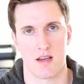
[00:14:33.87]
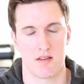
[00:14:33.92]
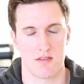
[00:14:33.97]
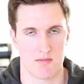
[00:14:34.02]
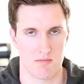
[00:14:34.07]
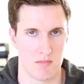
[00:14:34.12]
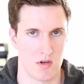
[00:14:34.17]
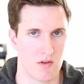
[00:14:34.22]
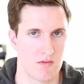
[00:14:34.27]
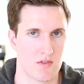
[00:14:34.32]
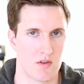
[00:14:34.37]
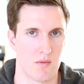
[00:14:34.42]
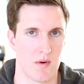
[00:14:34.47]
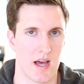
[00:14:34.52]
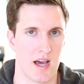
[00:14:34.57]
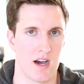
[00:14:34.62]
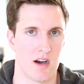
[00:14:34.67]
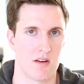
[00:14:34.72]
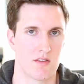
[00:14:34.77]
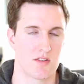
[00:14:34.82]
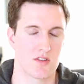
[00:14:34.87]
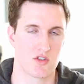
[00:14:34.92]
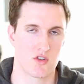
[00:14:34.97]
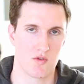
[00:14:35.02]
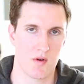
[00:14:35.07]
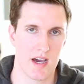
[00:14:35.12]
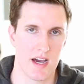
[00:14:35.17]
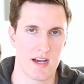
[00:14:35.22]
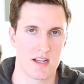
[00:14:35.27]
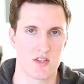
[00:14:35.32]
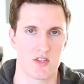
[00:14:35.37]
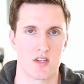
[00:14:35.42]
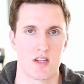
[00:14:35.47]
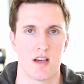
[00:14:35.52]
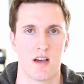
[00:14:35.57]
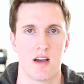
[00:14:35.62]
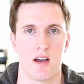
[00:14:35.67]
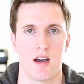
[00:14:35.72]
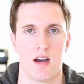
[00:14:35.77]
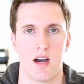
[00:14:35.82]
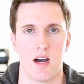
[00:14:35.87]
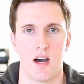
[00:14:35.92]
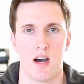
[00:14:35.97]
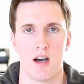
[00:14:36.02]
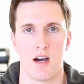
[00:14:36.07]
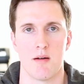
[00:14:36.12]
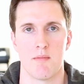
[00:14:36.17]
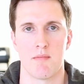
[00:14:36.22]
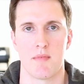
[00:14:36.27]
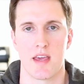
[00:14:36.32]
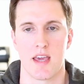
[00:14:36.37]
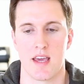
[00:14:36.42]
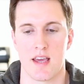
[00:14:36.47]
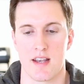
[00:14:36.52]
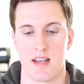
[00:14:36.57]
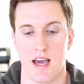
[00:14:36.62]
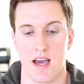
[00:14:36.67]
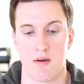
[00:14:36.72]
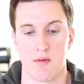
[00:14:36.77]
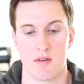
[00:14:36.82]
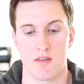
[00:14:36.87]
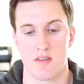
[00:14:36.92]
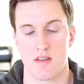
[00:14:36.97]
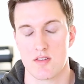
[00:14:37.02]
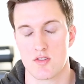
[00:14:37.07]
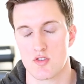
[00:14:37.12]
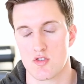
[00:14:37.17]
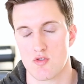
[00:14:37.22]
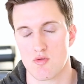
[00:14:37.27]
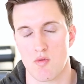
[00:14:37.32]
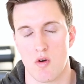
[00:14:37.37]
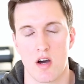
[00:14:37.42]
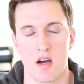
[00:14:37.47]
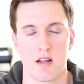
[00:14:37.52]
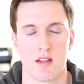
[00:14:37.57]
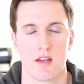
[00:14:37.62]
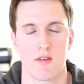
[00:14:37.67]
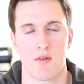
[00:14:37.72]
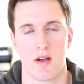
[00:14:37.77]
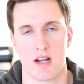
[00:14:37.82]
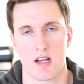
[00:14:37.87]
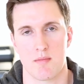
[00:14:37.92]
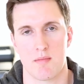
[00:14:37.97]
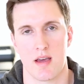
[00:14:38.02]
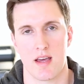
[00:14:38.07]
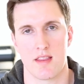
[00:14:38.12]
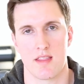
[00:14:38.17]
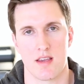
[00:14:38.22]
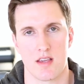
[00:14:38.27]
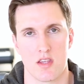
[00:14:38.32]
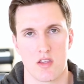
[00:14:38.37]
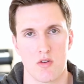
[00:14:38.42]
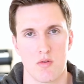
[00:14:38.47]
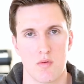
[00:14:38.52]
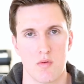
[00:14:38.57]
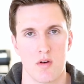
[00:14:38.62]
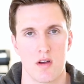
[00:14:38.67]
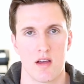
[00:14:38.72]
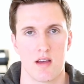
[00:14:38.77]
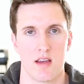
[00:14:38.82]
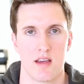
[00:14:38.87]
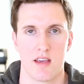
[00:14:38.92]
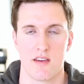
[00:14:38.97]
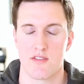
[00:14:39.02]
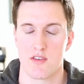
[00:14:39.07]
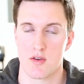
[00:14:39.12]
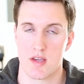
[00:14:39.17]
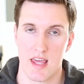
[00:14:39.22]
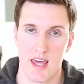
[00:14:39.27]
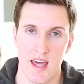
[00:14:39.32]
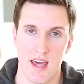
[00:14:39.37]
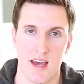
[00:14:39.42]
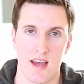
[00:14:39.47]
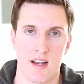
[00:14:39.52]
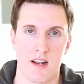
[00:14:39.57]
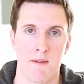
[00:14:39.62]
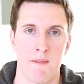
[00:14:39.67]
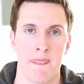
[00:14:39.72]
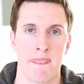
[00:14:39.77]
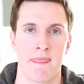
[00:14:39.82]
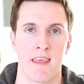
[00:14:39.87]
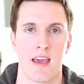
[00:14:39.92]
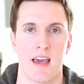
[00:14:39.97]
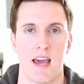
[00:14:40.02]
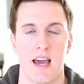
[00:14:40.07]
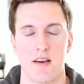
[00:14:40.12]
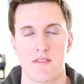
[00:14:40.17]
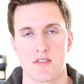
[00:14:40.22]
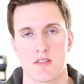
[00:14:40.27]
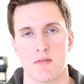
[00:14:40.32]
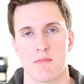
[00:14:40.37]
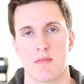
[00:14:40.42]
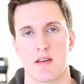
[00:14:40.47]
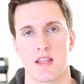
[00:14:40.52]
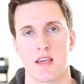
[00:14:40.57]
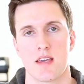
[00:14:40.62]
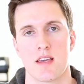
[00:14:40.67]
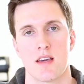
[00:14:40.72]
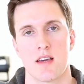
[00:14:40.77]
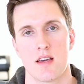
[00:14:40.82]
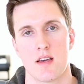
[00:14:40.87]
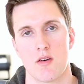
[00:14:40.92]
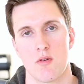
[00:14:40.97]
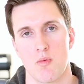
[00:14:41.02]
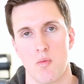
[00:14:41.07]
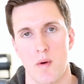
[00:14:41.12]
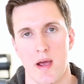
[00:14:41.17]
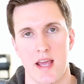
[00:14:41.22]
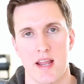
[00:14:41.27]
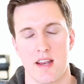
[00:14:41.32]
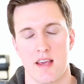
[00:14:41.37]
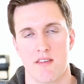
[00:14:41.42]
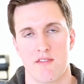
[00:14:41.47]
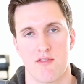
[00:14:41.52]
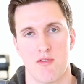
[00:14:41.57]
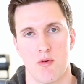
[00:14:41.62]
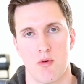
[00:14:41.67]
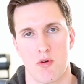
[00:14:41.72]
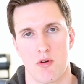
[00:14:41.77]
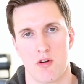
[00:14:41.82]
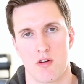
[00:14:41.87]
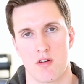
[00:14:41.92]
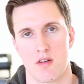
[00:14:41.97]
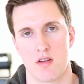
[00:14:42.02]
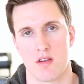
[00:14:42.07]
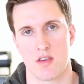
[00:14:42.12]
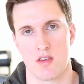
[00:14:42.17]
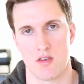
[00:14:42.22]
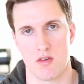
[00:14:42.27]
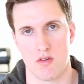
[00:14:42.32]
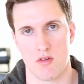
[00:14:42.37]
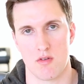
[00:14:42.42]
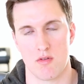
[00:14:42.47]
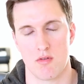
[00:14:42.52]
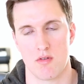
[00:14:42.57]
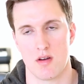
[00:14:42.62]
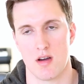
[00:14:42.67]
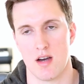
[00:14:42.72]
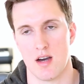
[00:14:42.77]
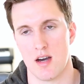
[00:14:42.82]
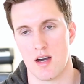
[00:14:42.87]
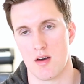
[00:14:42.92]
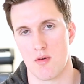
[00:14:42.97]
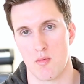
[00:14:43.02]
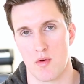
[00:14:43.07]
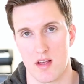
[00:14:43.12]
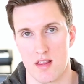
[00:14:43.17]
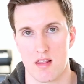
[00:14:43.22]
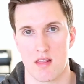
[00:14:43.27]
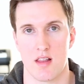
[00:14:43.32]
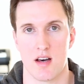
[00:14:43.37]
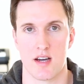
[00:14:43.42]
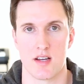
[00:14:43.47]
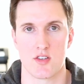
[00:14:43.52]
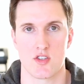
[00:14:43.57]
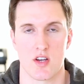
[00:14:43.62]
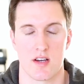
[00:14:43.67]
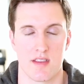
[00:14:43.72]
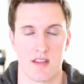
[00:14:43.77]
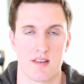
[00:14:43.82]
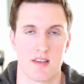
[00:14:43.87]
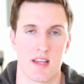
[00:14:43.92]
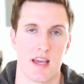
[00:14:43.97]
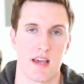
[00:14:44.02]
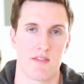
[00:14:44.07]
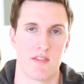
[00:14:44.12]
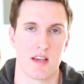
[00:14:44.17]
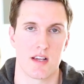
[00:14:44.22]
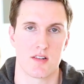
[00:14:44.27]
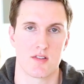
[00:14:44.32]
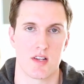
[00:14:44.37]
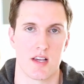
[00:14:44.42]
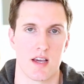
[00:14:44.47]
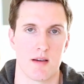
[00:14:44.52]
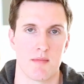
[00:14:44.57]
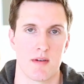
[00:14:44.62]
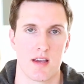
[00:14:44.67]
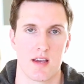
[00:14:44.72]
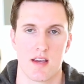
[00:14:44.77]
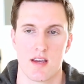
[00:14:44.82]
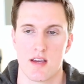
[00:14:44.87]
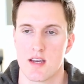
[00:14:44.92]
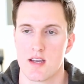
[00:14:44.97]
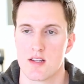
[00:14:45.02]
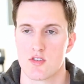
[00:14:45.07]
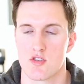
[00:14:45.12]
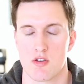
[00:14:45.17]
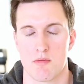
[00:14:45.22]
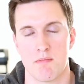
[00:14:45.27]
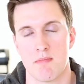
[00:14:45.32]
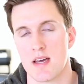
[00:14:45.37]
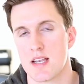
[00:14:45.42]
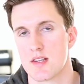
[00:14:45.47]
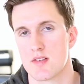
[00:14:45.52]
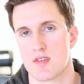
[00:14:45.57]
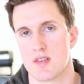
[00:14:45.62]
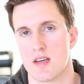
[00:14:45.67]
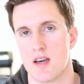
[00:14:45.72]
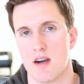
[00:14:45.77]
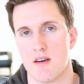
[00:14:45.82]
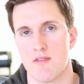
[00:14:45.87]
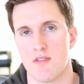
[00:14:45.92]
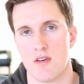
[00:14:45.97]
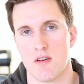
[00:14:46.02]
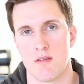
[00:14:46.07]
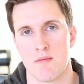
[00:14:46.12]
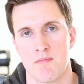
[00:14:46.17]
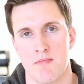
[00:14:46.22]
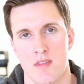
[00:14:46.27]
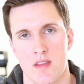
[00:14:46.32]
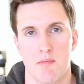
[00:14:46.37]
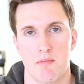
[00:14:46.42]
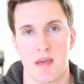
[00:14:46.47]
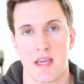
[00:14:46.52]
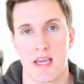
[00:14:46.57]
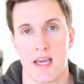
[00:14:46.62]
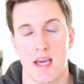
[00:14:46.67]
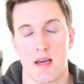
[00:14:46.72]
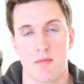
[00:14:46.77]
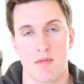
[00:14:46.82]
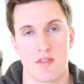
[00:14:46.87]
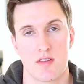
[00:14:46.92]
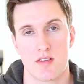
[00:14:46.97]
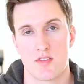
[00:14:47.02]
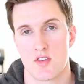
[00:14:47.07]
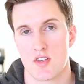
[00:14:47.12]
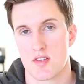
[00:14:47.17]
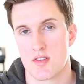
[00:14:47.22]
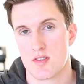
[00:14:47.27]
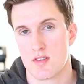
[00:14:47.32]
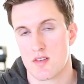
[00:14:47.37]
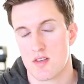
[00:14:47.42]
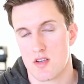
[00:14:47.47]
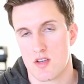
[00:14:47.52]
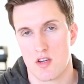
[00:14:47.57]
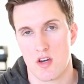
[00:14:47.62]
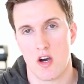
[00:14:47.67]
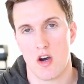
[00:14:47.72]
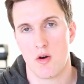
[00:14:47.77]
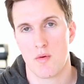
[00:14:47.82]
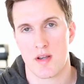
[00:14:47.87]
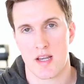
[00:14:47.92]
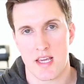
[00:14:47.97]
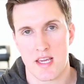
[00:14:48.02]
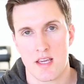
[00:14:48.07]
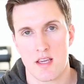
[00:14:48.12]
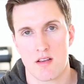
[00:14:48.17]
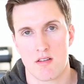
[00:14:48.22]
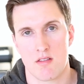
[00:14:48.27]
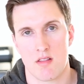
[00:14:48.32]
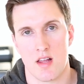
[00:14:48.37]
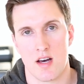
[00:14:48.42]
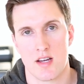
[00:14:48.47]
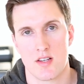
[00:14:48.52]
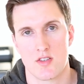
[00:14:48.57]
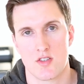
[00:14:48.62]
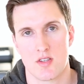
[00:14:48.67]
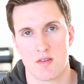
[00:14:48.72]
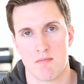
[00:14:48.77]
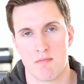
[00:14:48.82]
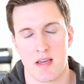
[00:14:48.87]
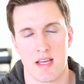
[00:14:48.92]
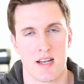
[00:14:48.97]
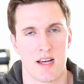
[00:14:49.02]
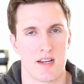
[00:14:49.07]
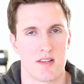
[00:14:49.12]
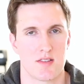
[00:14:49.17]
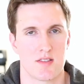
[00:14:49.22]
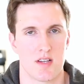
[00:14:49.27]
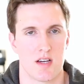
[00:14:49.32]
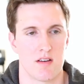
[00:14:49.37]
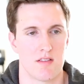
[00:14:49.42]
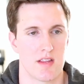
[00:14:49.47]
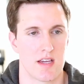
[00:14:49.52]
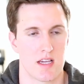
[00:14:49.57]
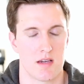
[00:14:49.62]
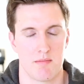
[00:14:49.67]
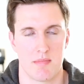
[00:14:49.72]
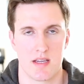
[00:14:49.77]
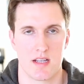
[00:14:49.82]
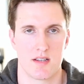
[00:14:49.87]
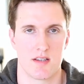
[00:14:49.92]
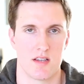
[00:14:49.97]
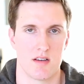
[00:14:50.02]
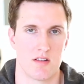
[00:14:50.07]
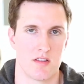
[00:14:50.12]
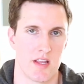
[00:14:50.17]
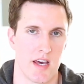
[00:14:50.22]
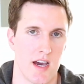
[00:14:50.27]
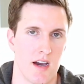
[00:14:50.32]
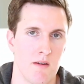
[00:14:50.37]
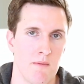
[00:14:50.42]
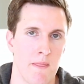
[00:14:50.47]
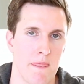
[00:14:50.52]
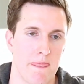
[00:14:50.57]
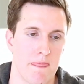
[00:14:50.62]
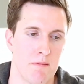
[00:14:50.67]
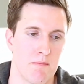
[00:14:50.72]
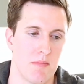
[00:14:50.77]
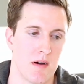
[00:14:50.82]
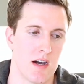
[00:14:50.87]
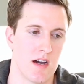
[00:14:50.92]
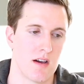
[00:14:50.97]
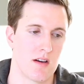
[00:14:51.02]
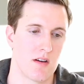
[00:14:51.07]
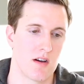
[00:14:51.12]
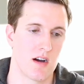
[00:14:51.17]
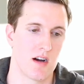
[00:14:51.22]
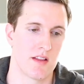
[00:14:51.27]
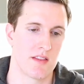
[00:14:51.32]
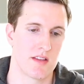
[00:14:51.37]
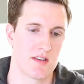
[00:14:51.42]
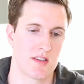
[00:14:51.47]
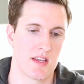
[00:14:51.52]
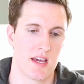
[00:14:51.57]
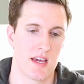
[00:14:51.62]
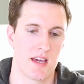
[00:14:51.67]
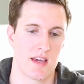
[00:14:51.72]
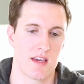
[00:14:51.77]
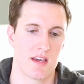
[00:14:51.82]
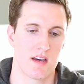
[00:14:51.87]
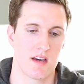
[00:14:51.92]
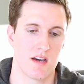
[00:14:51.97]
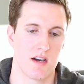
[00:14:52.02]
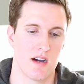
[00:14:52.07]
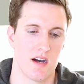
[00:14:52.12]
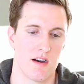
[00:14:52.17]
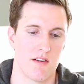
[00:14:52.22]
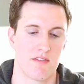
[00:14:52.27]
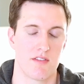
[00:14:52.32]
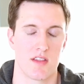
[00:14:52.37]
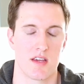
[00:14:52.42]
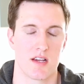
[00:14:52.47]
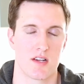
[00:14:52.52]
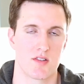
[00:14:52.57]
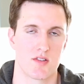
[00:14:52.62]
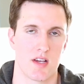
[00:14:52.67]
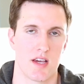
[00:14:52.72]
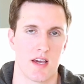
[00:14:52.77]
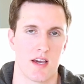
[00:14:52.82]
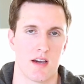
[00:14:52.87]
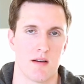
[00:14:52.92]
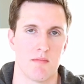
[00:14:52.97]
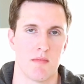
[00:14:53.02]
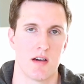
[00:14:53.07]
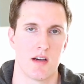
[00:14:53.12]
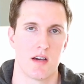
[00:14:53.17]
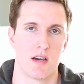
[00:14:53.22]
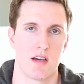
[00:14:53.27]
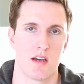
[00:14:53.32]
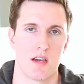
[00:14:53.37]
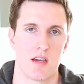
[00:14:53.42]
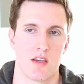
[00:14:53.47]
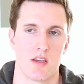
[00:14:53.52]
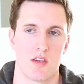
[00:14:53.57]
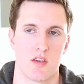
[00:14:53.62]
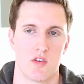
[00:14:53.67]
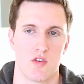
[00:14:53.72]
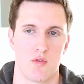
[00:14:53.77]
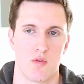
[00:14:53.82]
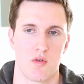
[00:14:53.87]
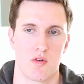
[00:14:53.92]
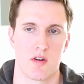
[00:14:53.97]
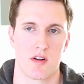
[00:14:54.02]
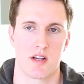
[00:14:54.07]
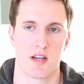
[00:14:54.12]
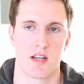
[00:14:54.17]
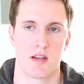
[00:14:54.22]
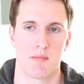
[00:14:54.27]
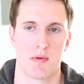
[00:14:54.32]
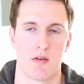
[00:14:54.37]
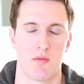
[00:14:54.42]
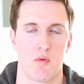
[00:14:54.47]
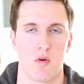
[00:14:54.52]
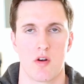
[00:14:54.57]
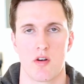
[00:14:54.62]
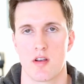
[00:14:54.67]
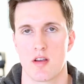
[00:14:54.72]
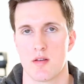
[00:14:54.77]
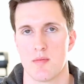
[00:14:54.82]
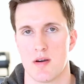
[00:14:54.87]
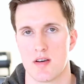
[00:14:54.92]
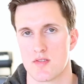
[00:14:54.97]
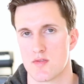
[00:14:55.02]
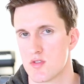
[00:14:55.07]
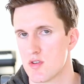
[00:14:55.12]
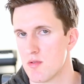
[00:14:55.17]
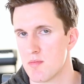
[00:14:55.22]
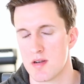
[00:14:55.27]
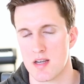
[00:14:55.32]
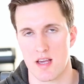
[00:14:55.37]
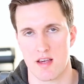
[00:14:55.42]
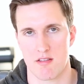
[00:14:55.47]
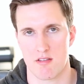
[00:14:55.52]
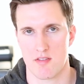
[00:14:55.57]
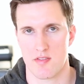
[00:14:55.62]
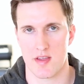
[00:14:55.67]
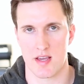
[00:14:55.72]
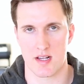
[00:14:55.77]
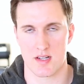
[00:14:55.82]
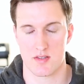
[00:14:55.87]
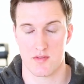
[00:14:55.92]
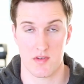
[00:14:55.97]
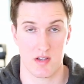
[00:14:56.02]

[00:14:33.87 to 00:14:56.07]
I was moved around, stretched, and I would strongly recommend that you, if you can, have somebody waiting for you with lunch on the day of the exam. It's tremendously helpful. Being able to just go and eat your lunch may not sound like a big deal now, but on the day of the exam, you're going to be worried about so many other things.